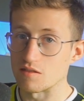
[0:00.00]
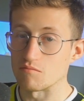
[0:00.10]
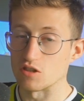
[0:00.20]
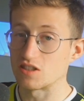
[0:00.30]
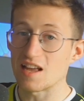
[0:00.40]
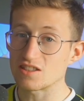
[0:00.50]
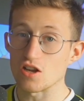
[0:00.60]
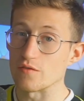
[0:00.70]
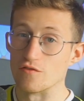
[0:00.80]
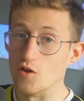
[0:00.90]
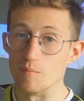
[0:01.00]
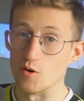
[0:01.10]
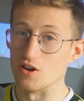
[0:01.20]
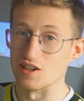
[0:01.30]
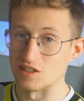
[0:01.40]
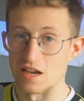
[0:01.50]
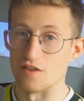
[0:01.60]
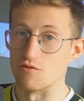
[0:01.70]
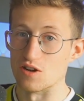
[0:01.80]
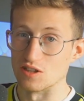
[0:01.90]
Which, that's not even football in
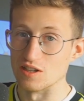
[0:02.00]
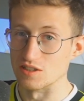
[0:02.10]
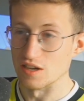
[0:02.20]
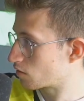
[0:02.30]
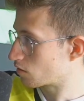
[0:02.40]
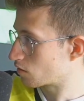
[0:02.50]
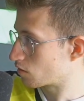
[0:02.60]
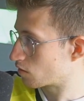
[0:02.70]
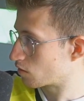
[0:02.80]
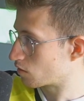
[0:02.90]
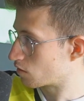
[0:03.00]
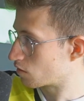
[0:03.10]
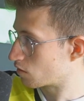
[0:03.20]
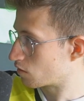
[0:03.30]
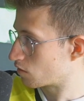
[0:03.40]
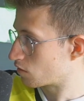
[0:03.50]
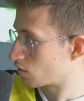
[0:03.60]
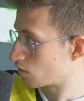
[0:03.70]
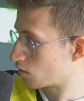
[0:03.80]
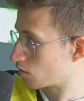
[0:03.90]
itself, really, is it?
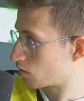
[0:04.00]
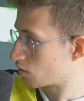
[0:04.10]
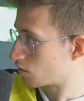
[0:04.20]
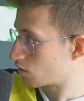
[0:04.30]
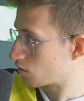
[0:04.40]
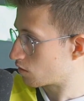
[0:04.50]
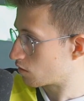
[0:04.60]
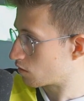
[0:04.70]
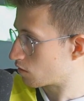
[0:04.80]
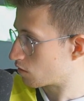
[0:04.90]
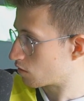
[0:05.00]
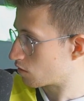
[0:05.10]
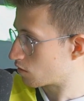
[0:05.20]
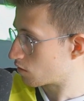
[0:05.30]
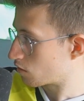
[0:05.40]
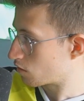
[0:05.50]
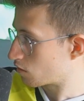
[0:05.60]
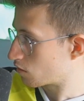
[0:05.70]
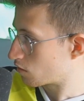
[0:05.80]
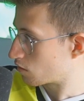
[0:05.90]

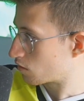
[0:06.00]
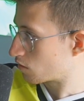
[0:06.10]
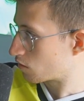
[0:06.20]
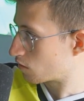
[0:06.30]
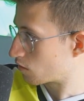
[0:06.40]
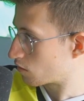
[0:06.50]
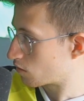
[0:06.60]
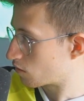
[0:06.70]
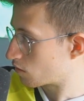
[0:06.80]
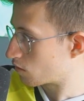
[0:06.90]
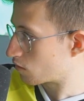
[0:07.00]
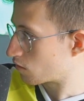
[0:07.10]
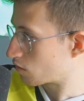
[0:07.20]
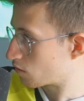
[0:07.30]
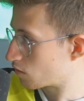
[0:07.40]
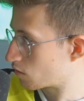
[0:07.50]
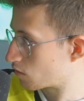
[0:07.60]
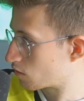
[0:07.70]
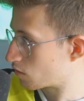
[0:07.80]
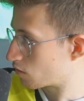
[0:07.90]

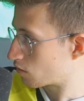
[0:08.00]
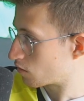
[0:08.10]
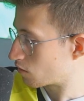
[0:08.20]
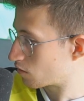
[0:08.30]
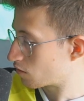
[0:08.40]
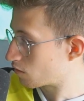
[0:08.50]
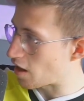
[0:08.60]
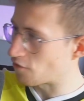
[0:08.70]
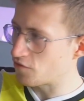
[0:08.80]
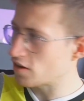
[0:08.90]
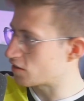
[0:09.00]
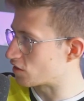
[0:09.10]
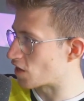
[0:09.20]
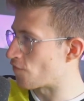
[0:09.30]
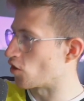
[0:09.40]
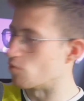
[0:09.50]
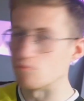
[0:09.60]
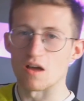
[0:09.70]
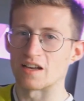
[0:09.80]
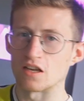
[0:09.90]
I think this has
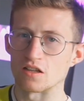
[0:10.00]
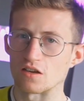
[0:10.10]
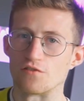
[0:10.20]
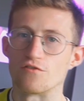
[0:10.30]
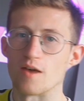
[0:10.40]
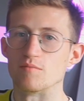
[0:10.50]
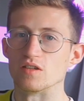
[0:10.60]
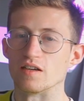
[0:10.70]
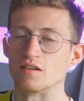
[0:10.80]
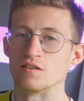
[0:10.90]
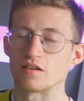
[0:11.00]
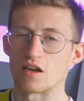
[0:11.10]
definitely got a feminine